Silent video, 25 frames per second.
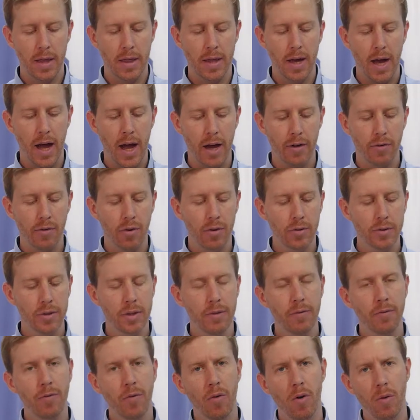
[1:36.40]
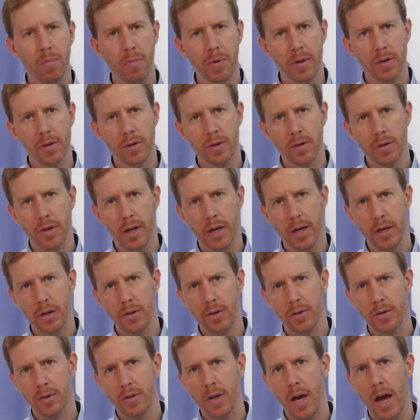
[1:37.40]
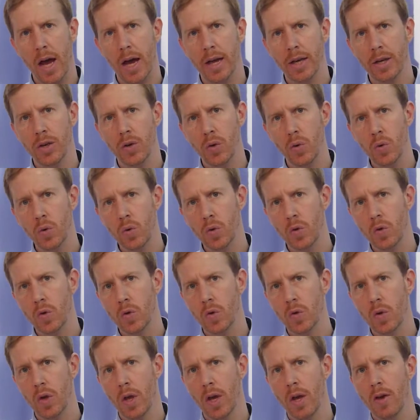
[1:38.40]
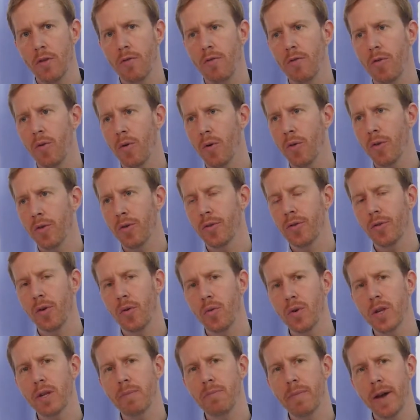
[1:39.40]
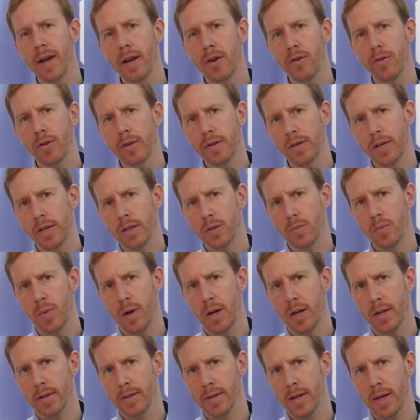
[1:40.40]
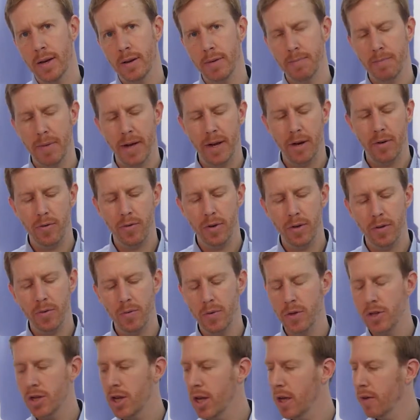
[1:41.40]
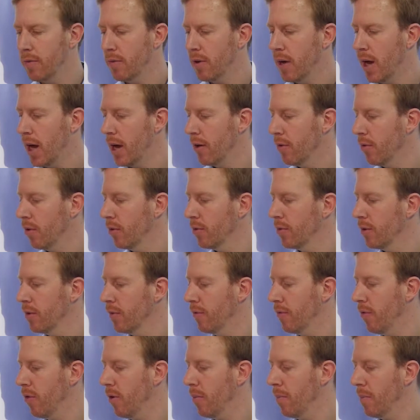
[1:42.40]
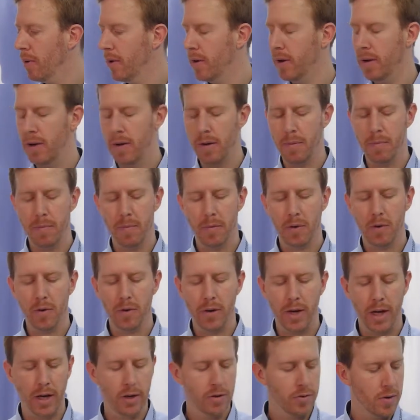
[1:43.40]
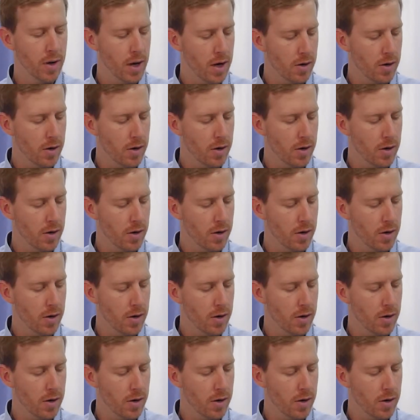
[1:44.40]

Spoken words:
The Hirose 4-pin connectors are used for the Sony batteries as well. There are batteries which have a Hirose 4-pin connector